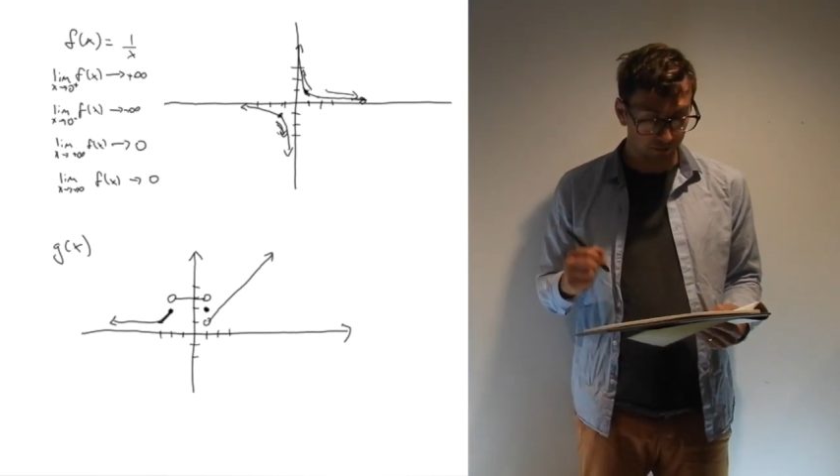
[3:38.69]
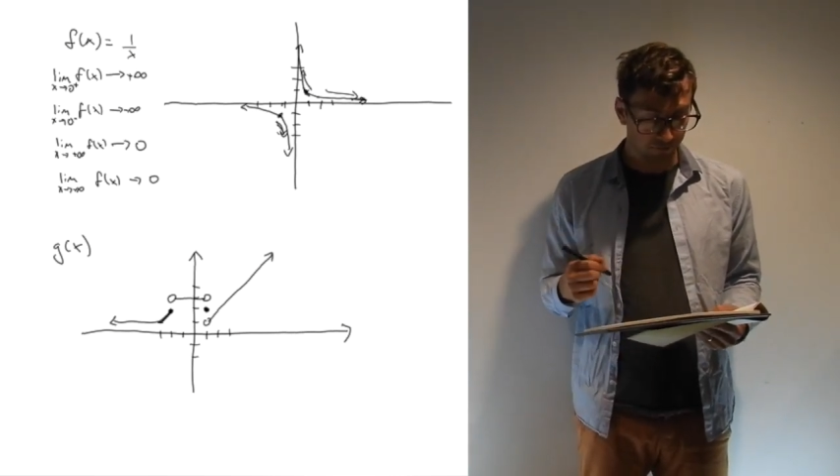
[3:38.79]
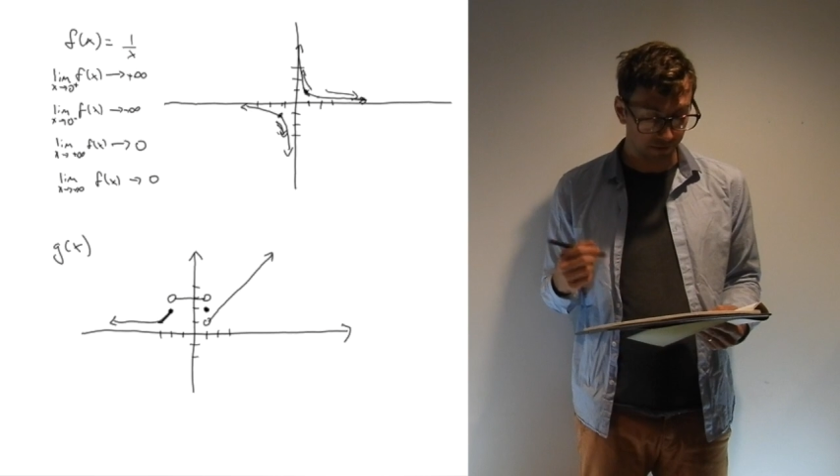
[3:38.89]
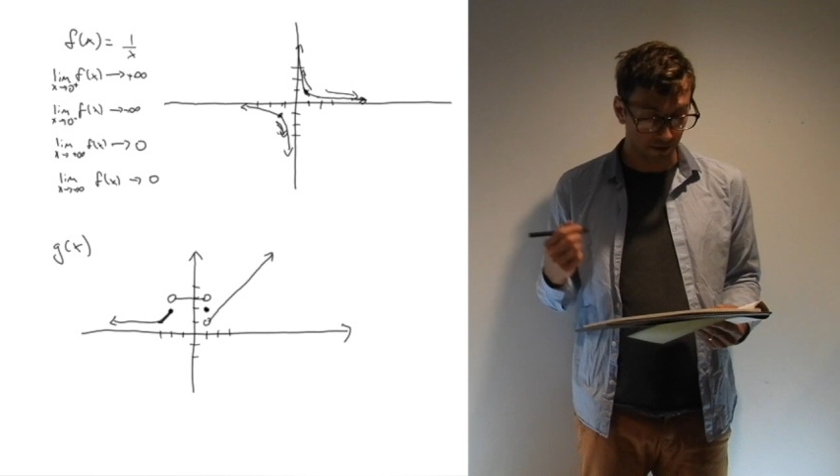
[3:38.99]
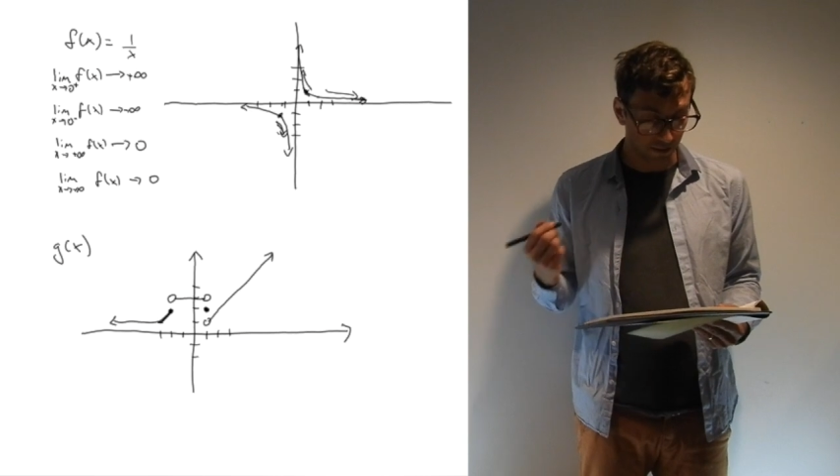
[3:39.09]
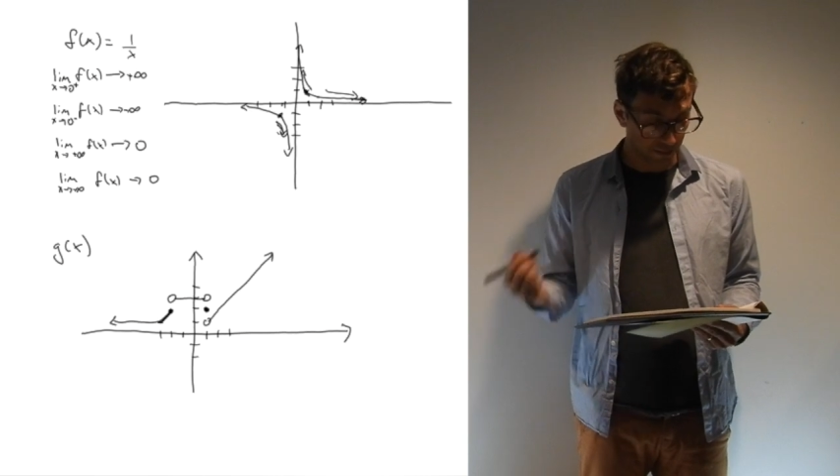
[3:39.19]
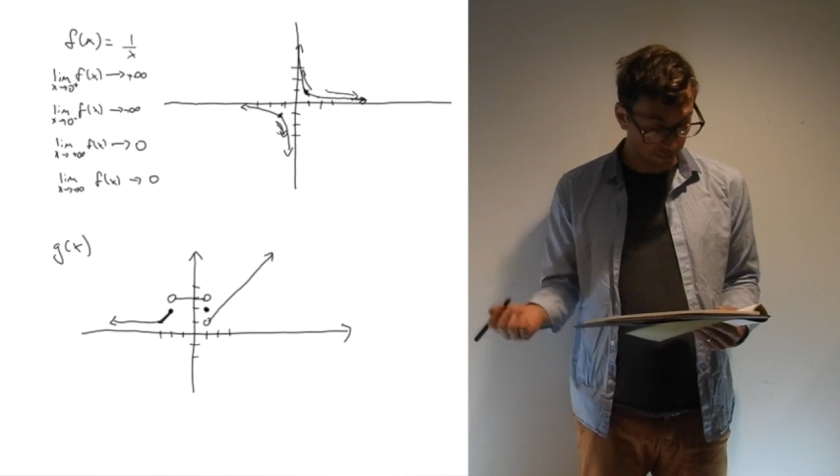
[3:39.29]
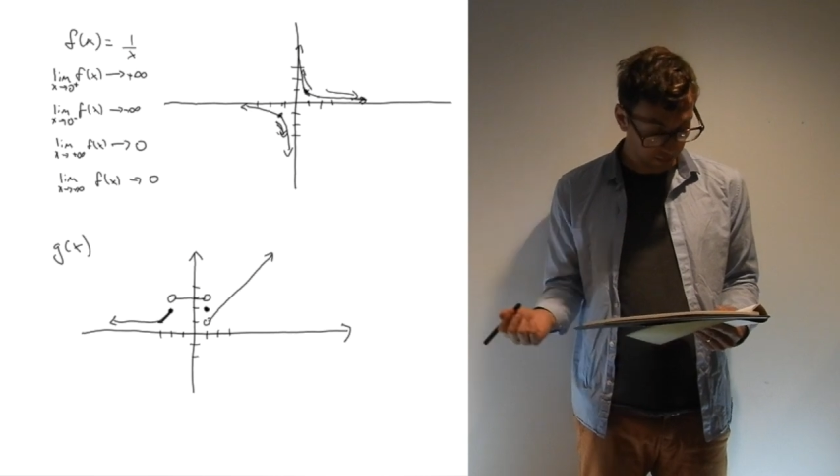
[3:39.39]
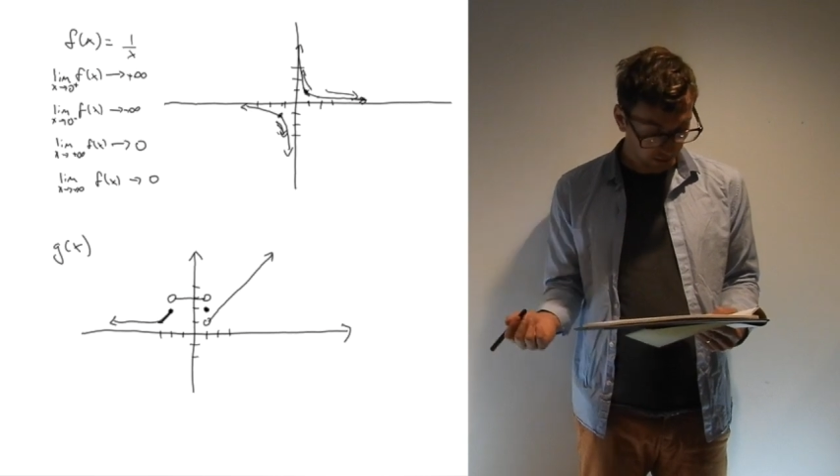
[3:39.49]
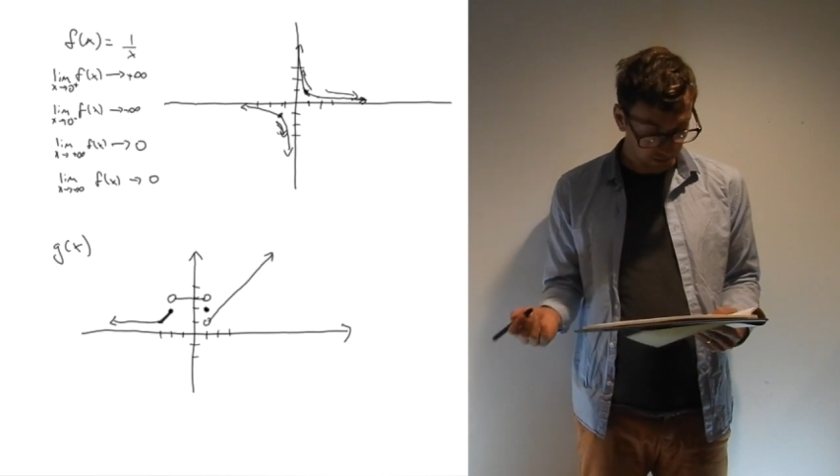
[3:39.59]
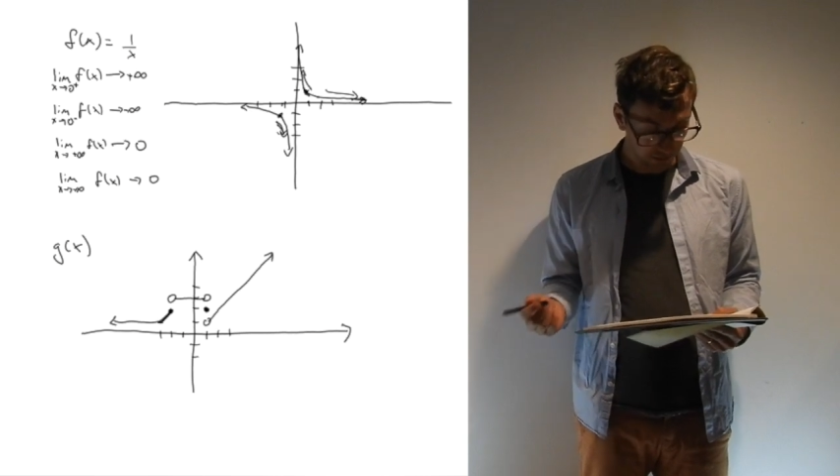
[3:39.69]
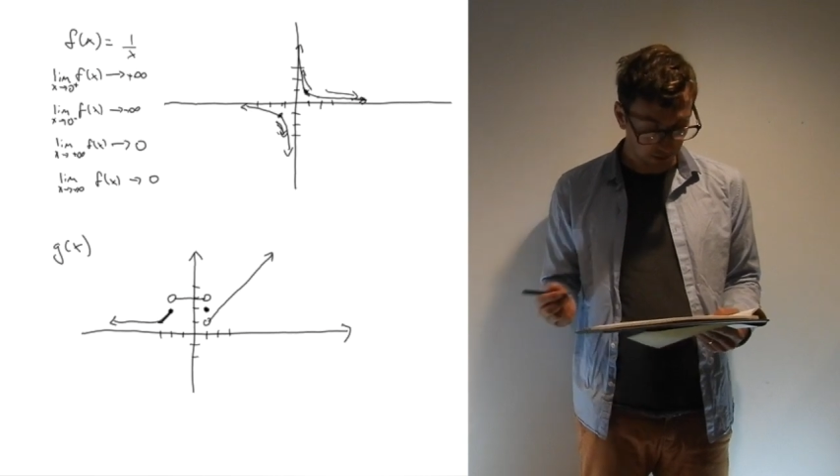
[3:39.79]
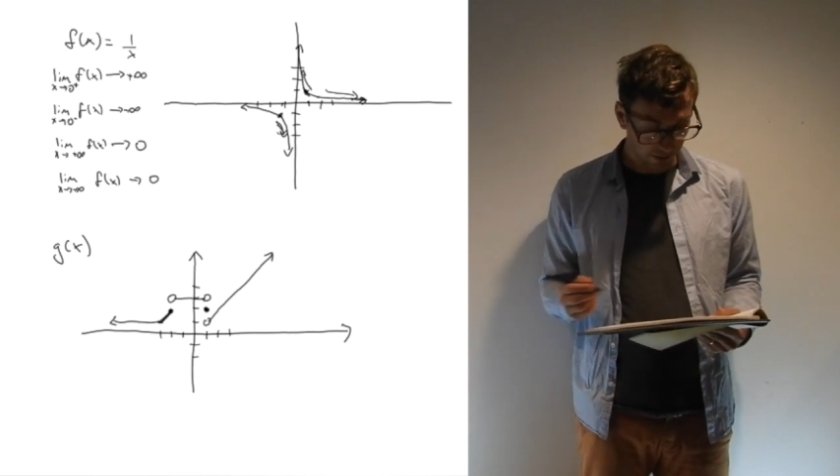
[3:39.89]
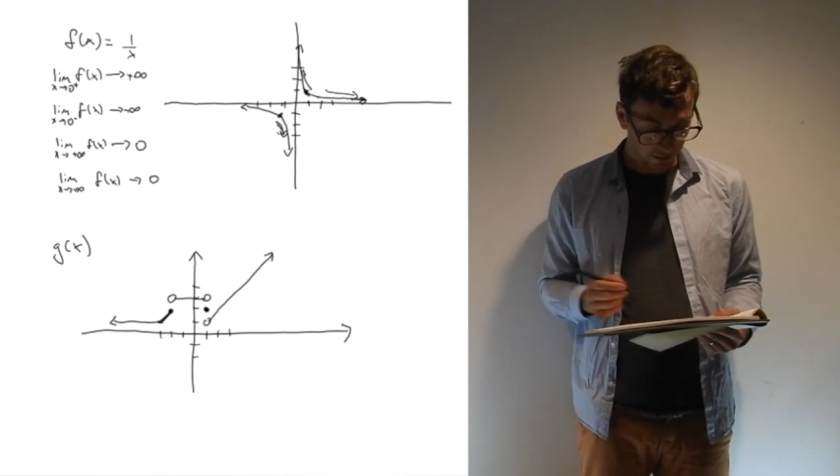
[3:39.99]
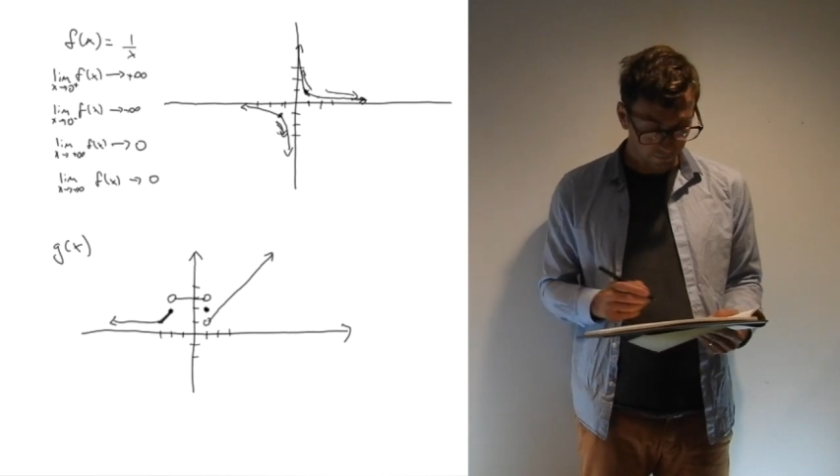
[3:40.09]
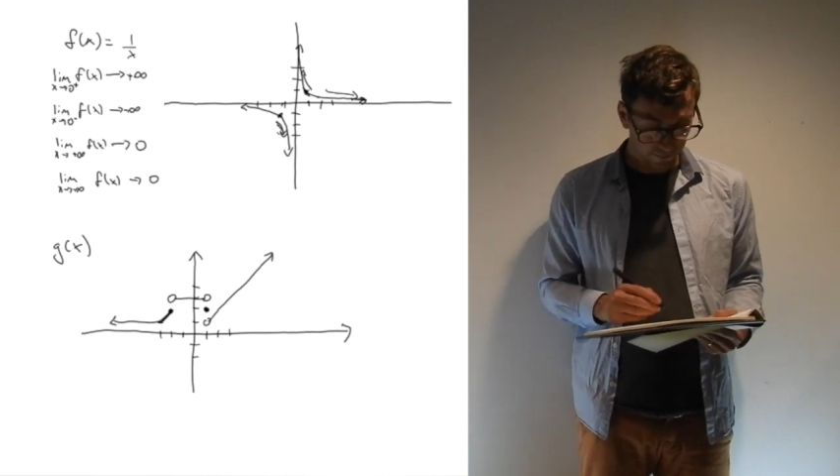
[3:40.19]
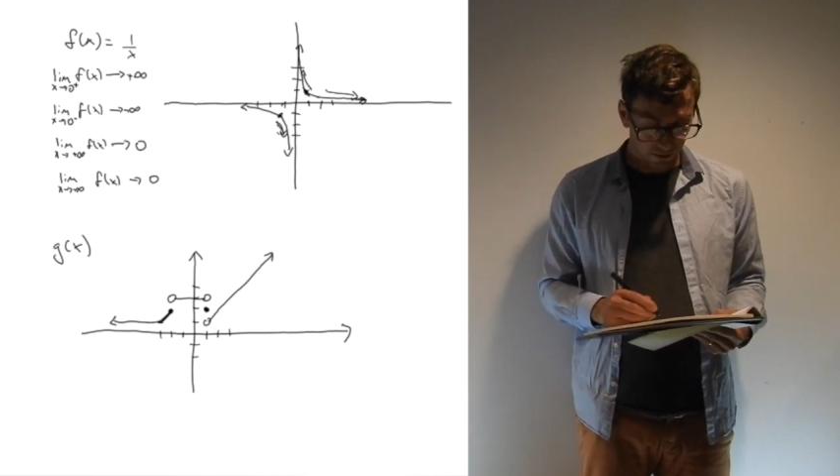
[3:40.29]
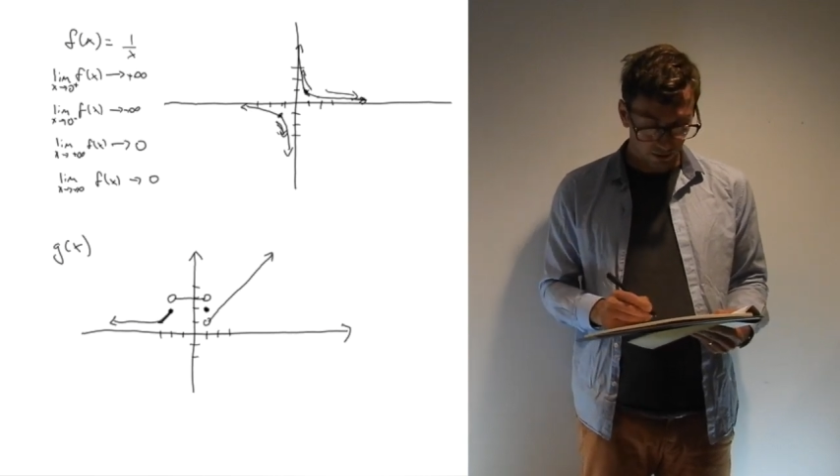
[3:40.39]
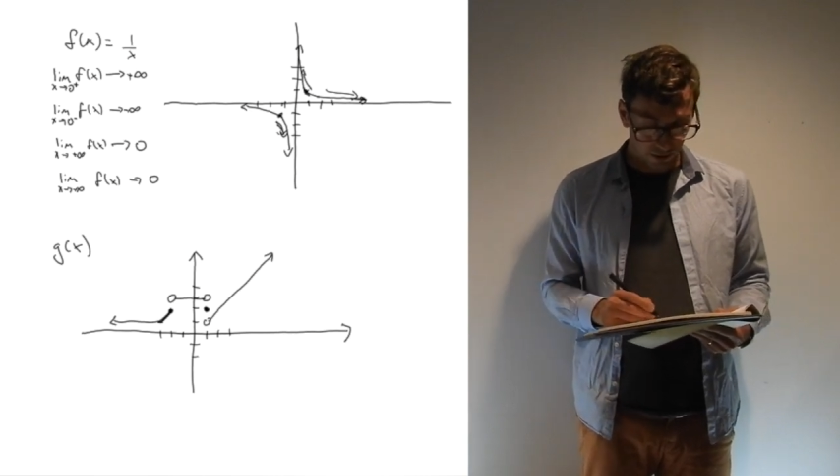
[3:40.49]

different things here.